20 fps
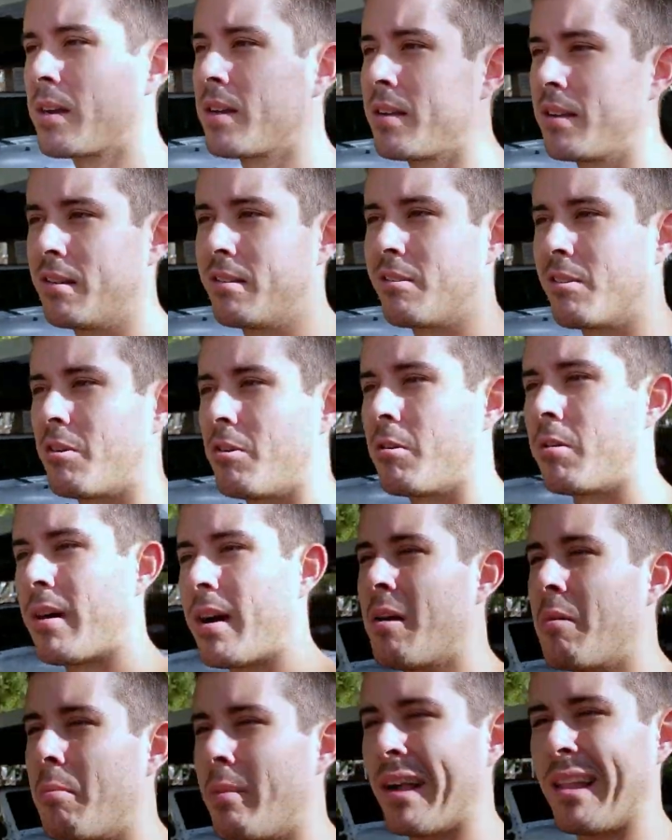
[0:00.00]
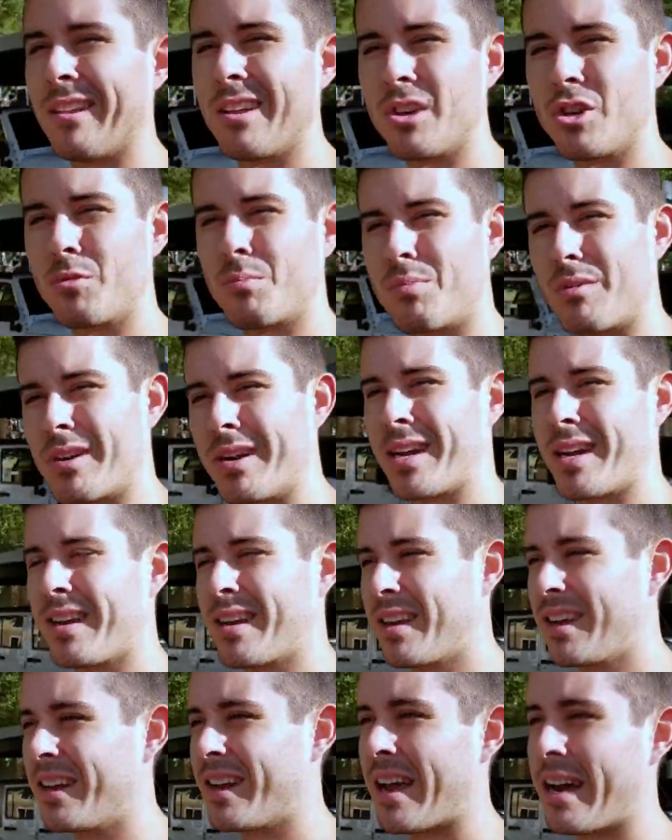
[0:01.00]
So my lunch break,
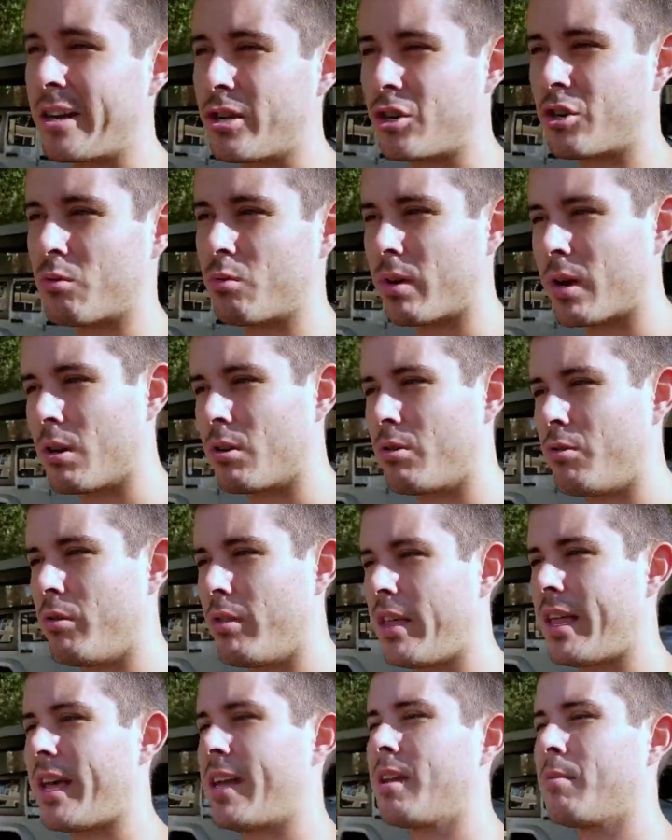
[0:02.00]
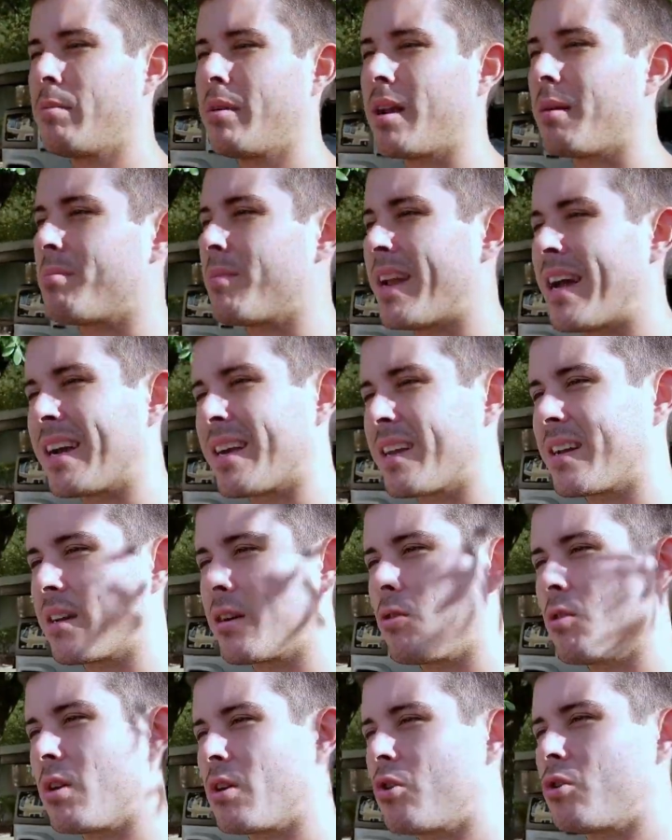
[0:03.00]
not sure what I'll do then, but I'm not gonna
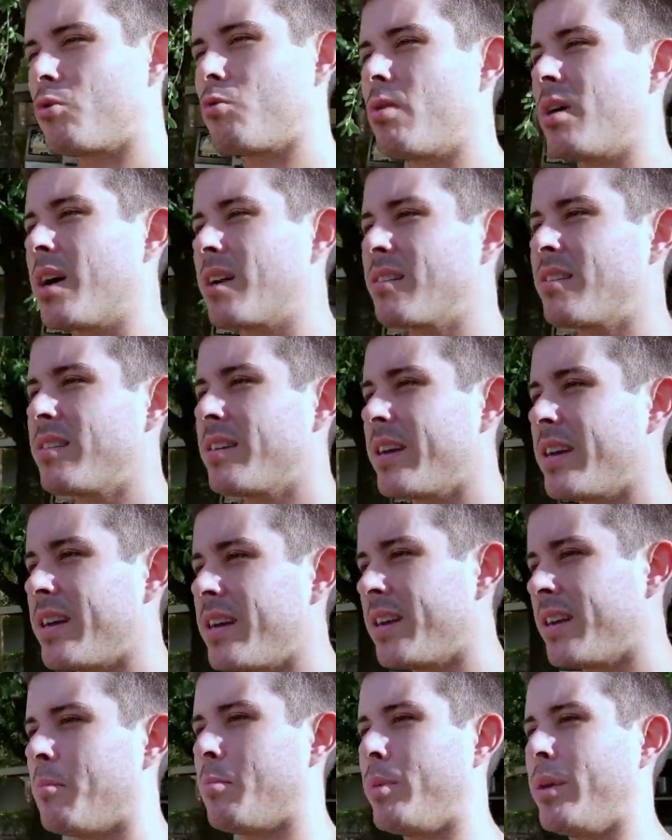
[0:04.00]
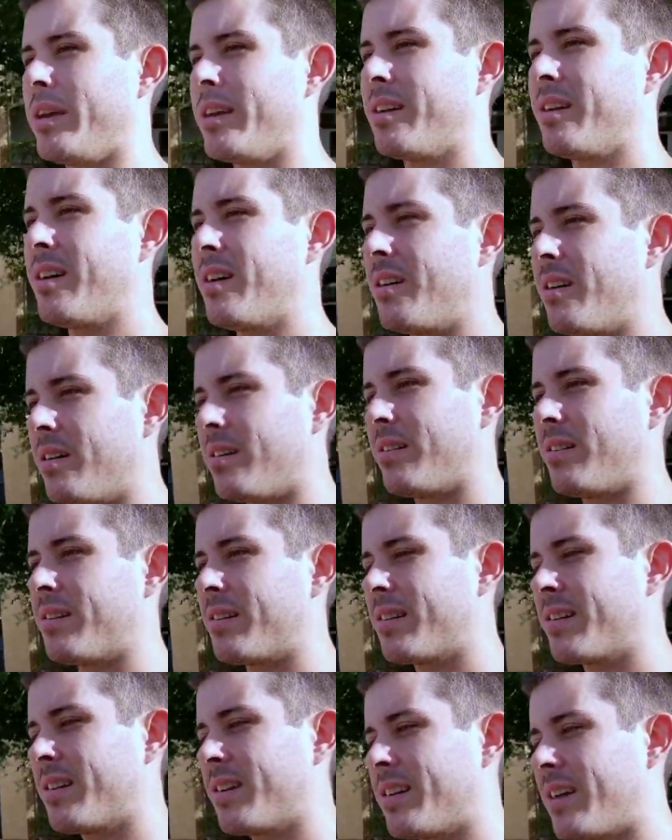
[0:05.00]
go on 2 walks today
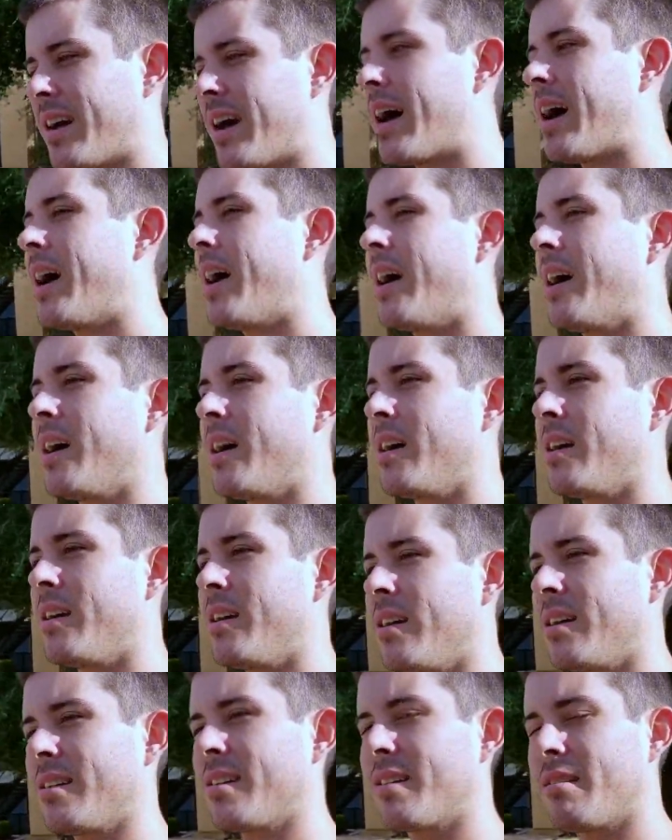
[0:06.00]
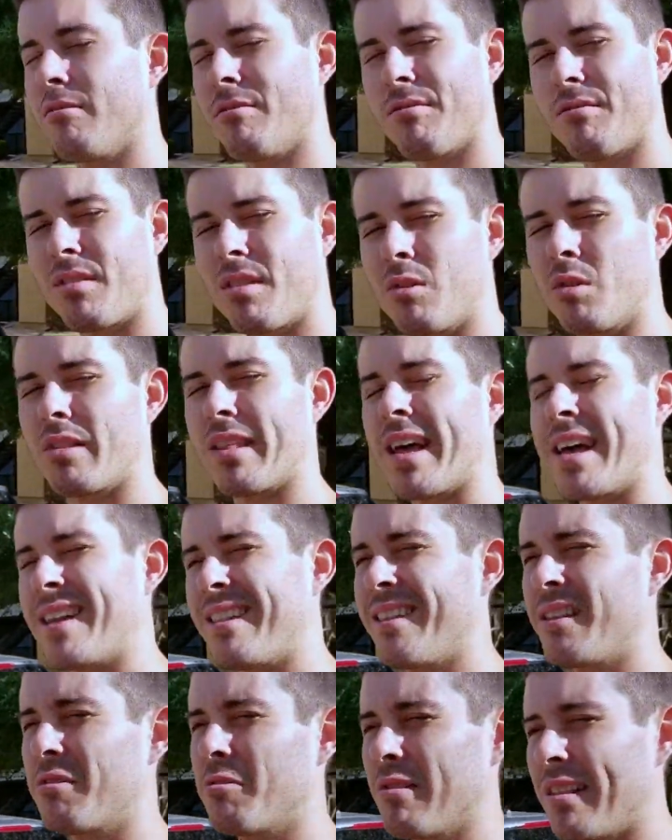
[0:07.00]
because I still feel that little